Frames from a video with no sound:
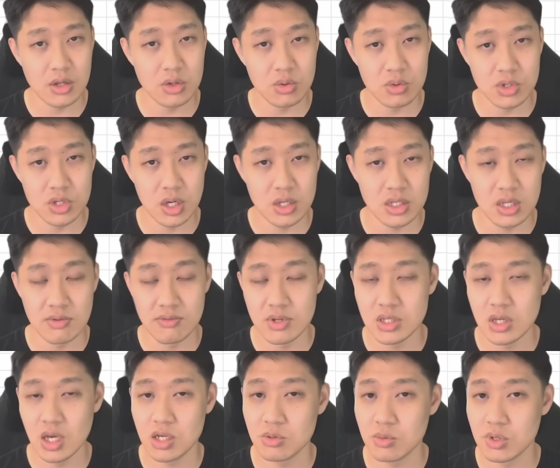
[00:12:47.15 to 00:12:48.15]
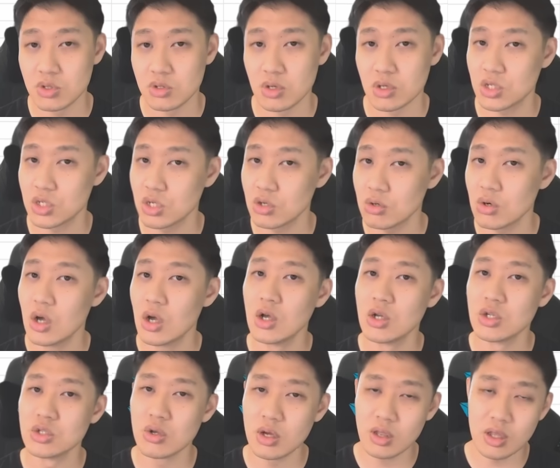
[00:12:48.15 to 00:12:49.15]
twitch.tv/MeSelectSure,
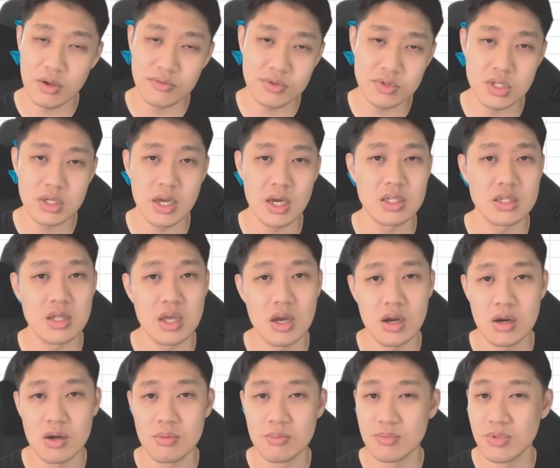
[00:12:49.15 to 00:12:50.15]
so I'd love to see you guys there.